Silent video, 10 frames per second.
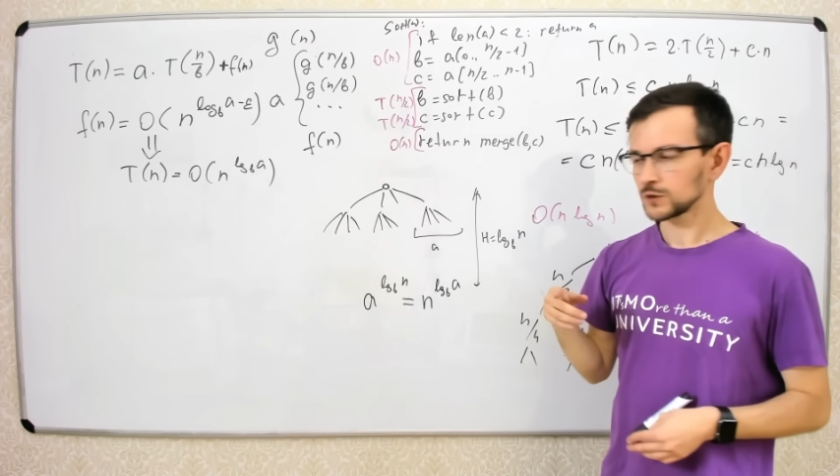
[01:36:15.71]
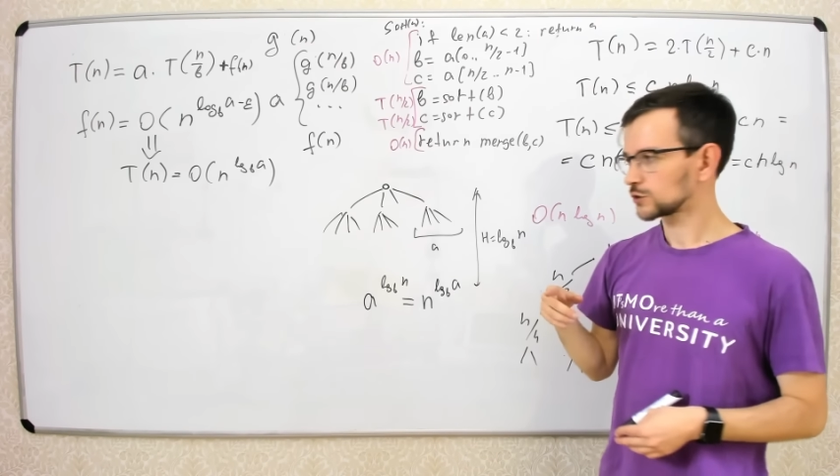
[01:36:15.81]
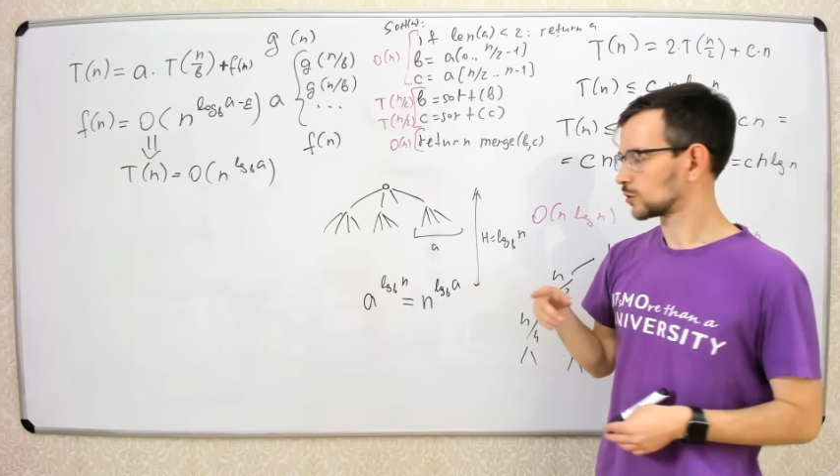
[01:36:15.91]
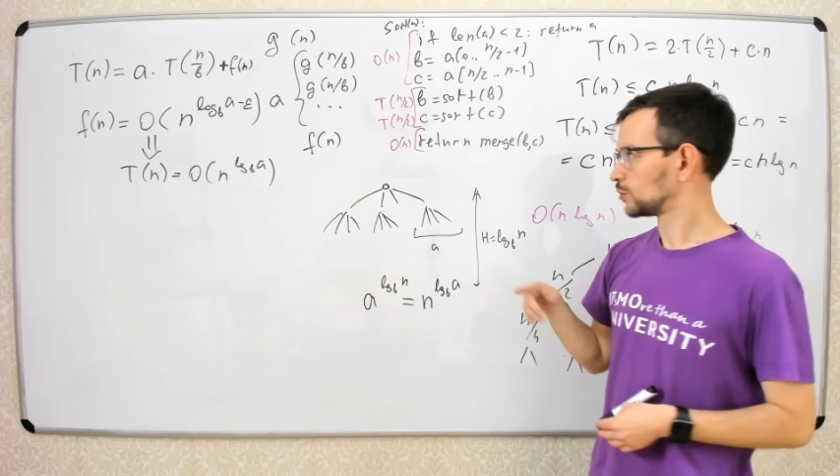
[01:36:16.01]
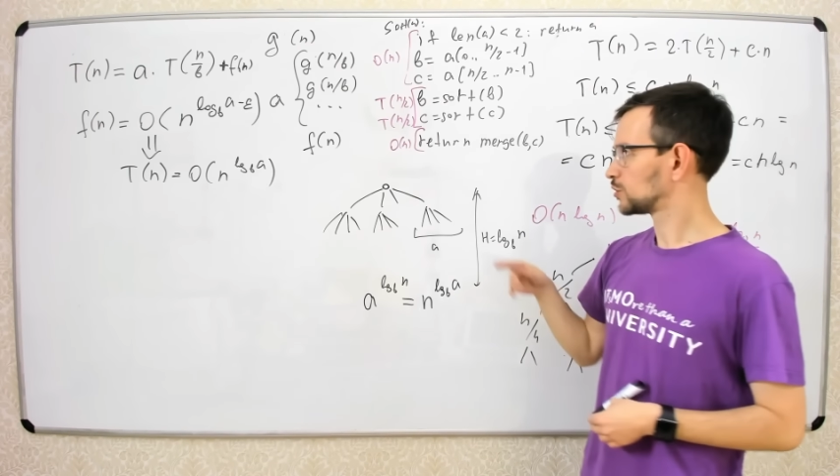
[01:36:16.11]

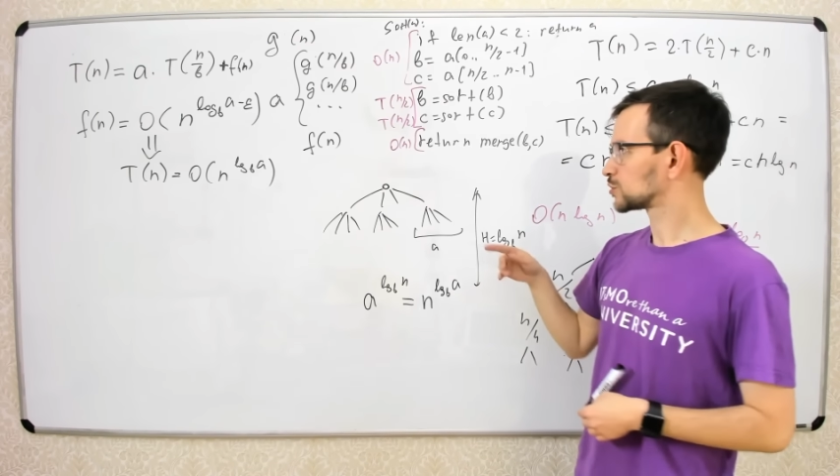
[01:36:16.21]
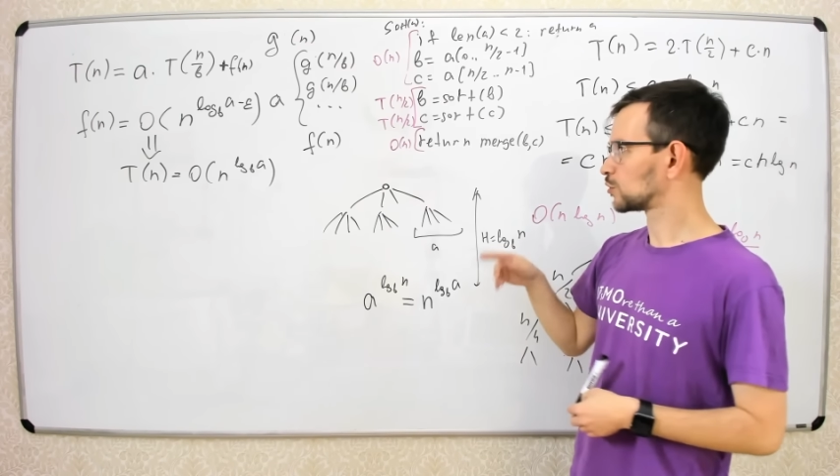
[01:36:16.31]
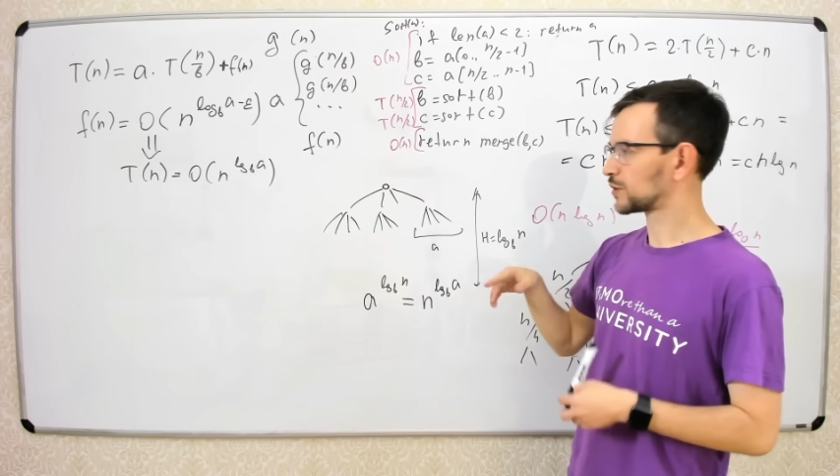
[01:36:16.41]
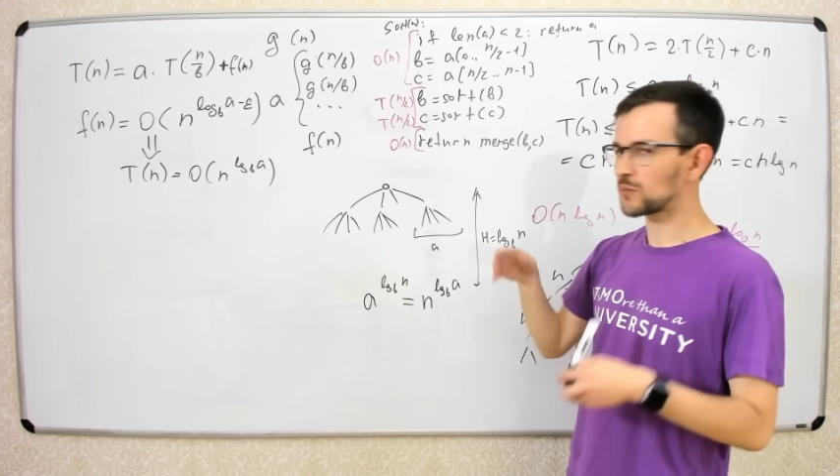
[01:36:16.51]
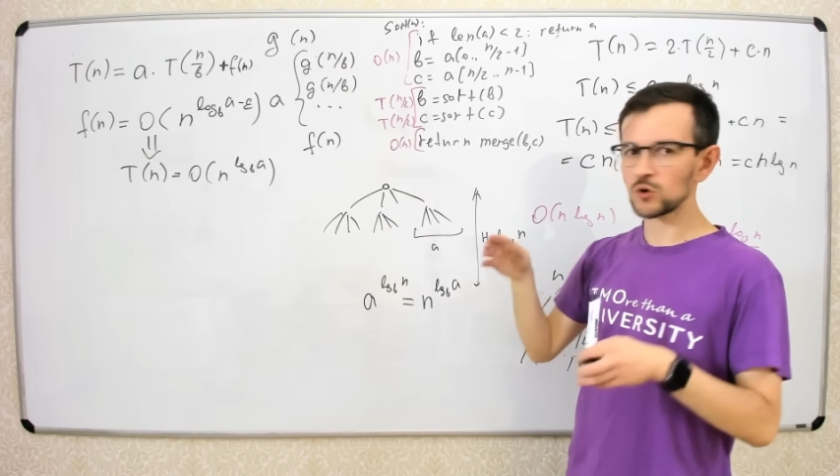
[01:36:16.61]
So
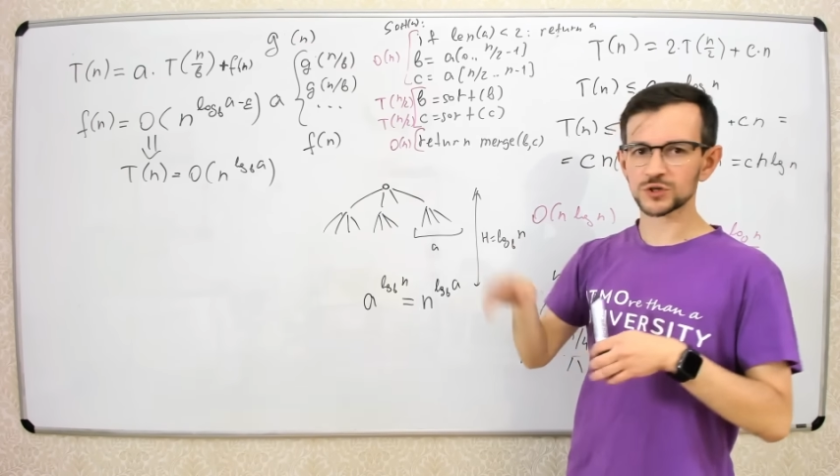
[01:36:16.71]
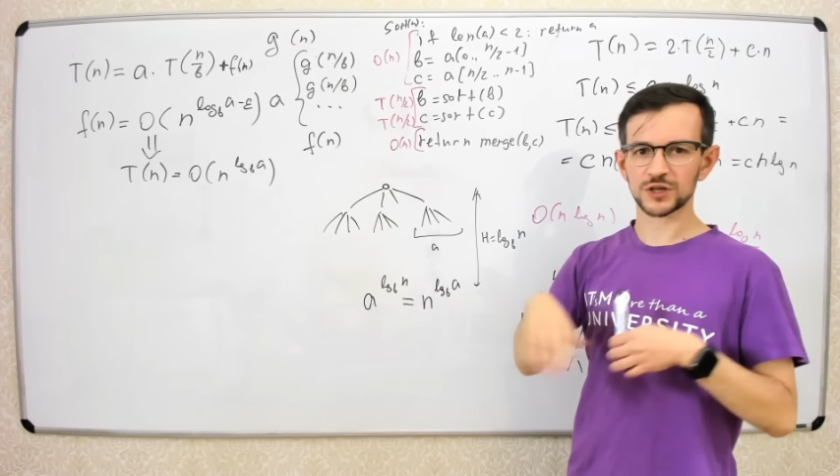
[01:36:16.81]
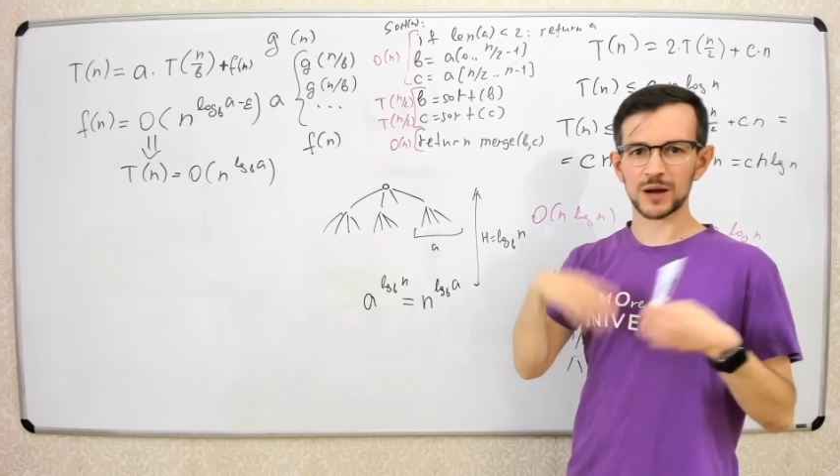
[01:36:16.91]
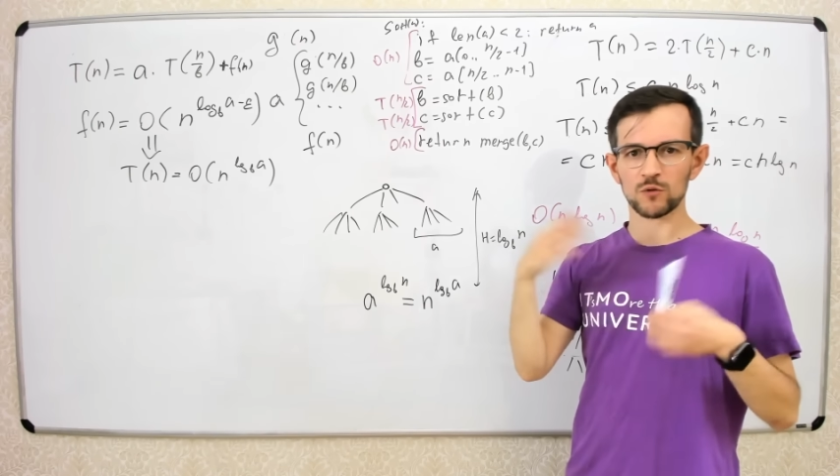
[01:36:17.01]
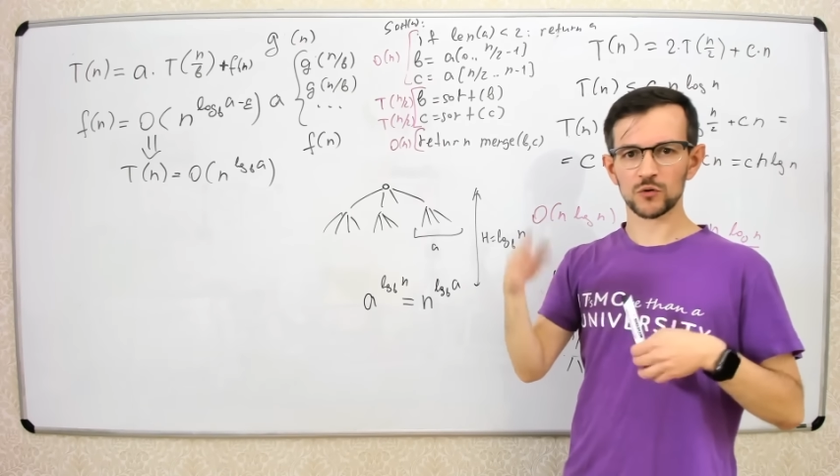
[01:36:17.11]
the
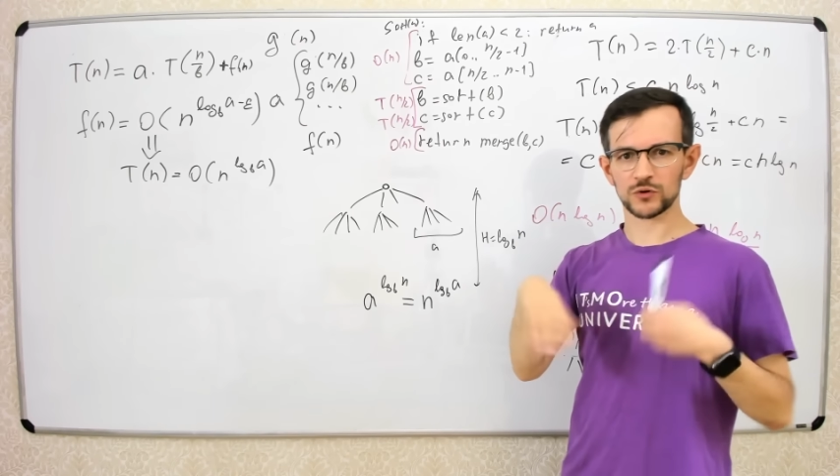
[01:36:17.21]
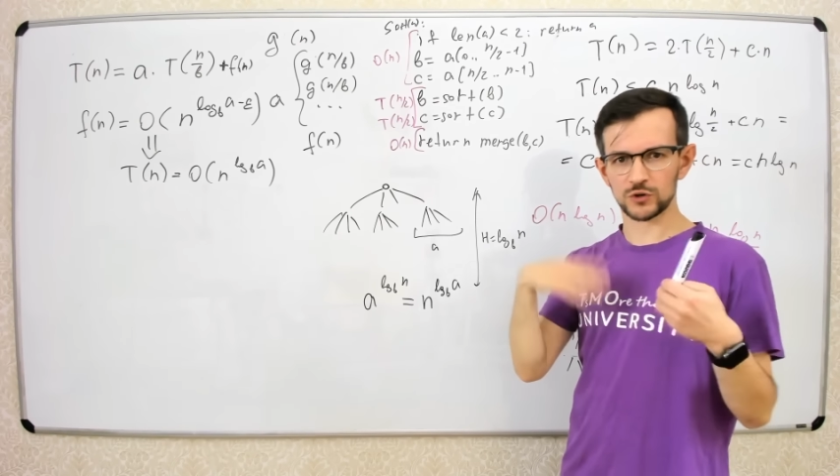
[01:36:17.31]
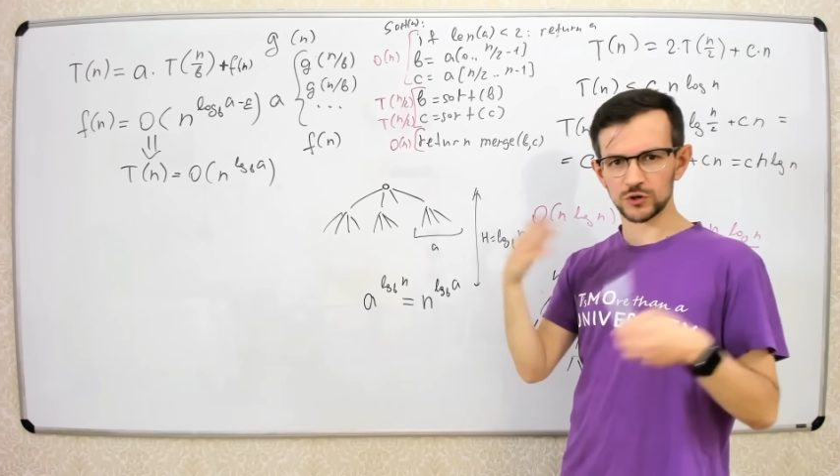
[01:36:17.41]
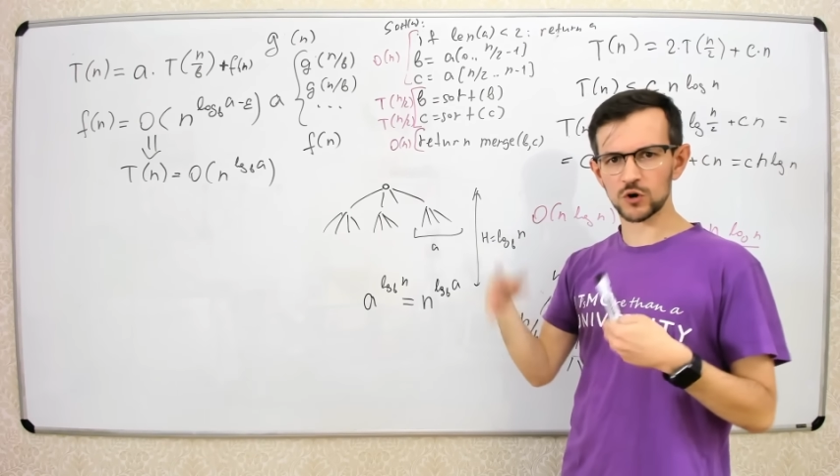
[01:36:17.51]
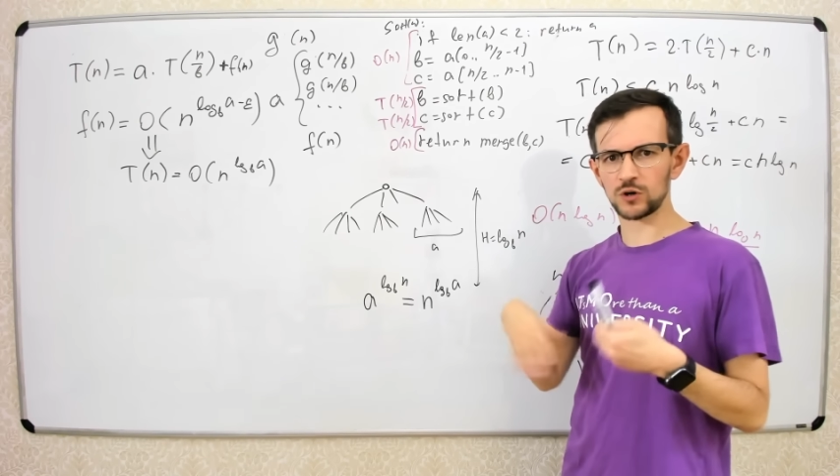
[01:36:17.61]
most time
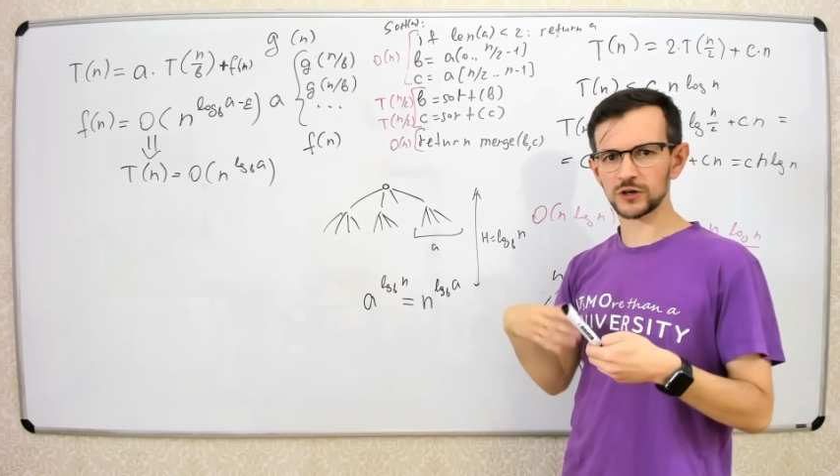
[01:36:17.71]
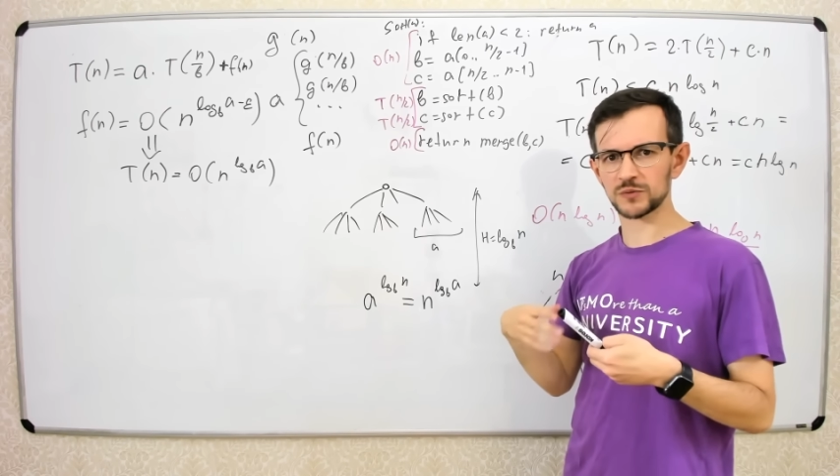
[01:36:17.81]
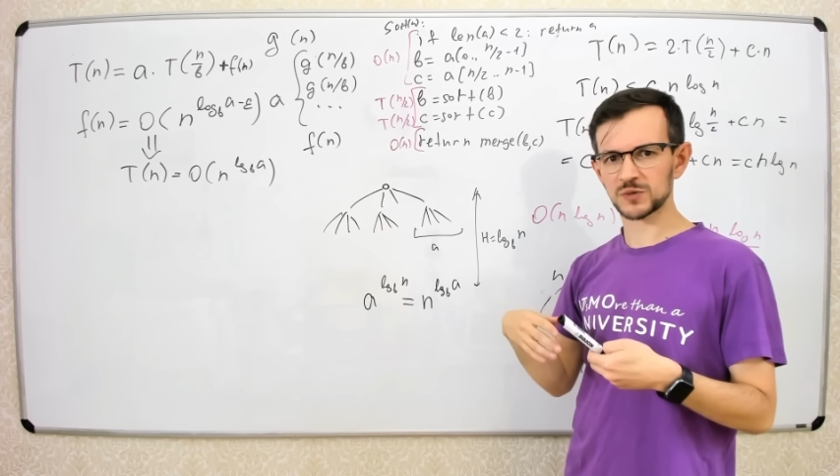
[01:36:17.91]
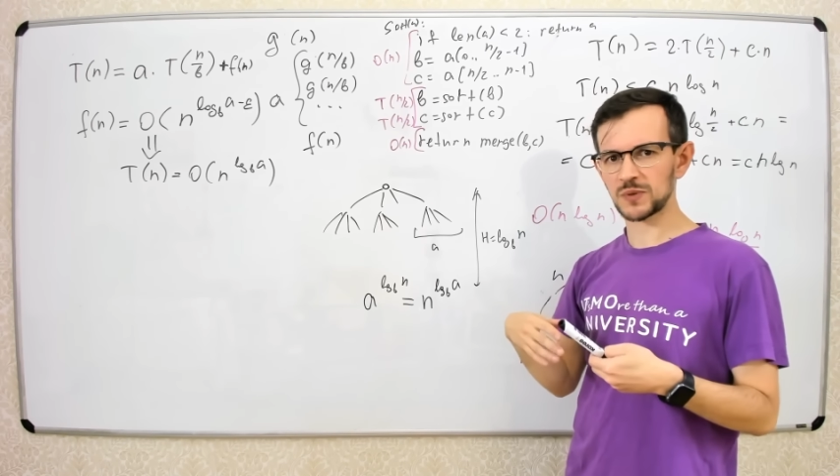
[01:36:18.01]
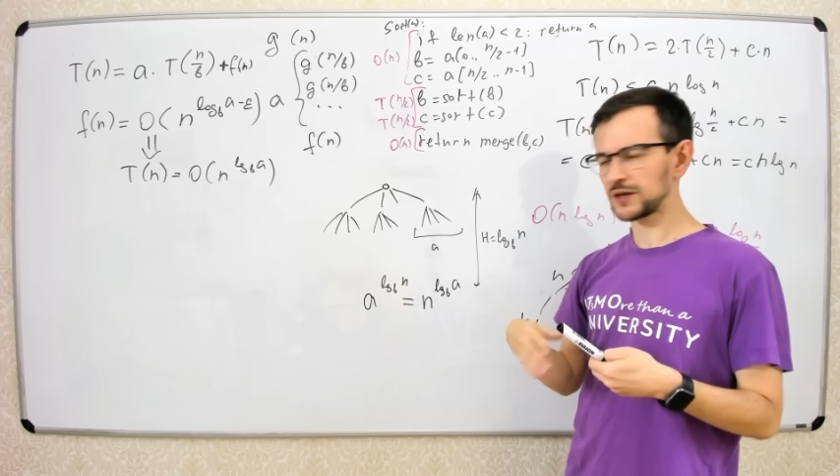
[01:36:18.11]
your
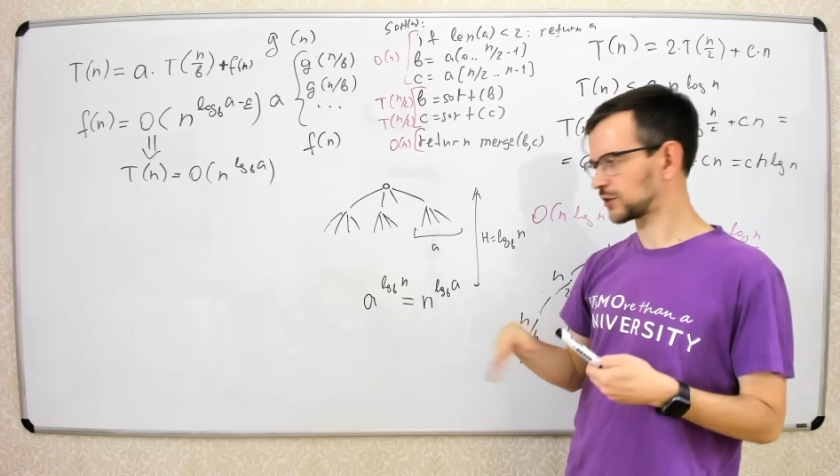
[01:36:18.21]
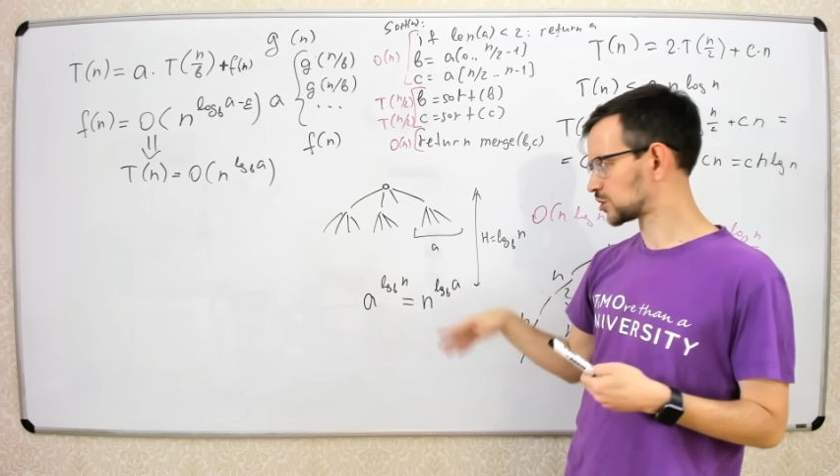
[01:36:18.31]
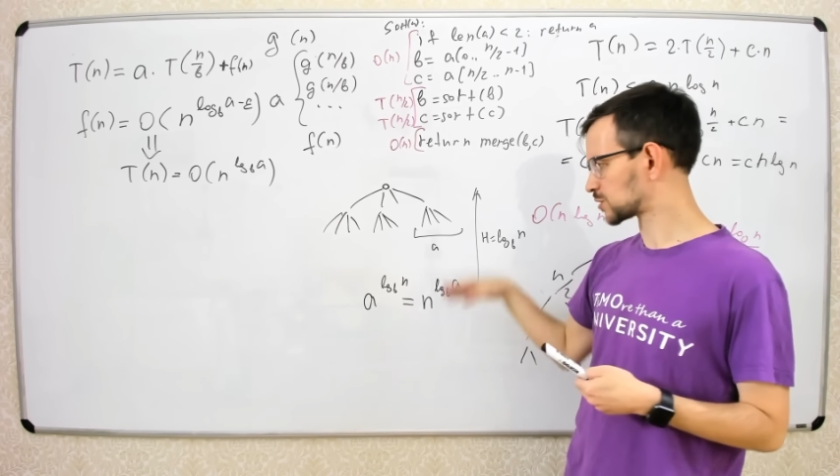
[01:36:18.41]
algorithm spent is